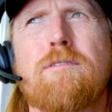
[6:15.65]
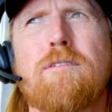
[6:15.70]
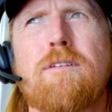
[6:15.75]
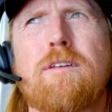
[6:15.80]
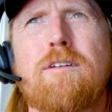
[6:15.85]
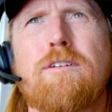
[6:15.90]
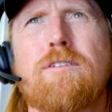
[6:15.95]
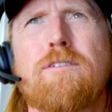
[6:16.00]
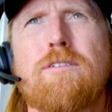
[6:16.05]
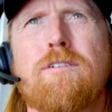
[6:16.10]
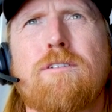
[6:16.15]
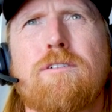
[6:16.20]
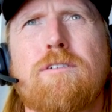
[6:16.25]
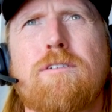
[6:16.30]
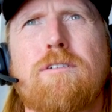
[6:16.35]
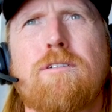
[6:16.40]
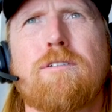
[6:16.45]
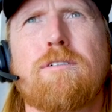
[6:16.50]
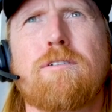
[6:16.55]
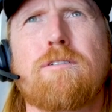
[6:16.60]

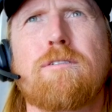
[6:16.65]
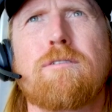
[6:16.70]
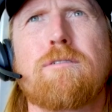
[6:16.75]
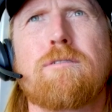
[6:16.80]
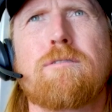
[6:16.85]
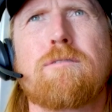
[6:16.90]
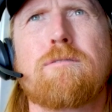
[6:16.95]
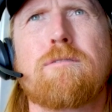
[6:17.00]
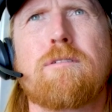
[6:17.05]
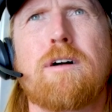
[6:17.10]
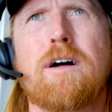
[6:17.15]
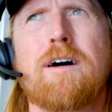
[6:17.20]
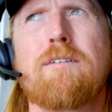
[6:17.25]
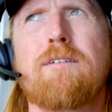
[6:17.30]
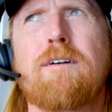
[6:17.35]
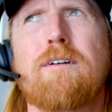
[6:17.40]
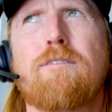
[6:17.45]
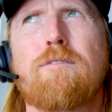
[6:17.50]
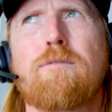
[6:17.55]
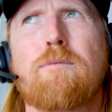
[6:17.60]
you're
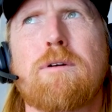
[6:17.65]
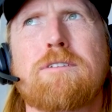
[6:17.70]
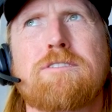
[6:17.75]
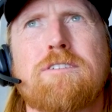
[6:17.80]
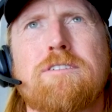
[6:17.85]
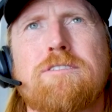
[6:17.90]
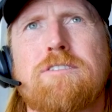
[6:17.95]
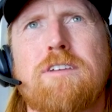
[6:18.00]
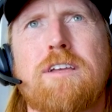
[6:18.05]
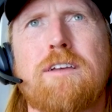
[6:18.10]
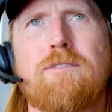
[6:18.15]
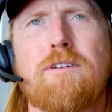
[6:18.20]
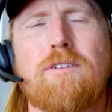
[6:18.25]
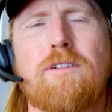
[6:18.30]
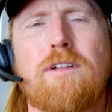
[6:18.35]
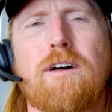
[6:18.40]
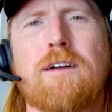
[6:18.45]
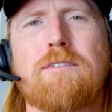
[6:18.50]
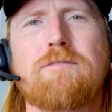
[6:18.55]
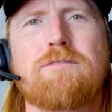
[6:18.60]
everybody says
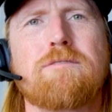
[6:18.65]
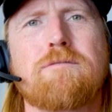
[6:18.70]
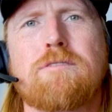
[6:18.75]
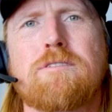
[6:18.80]
saving lives,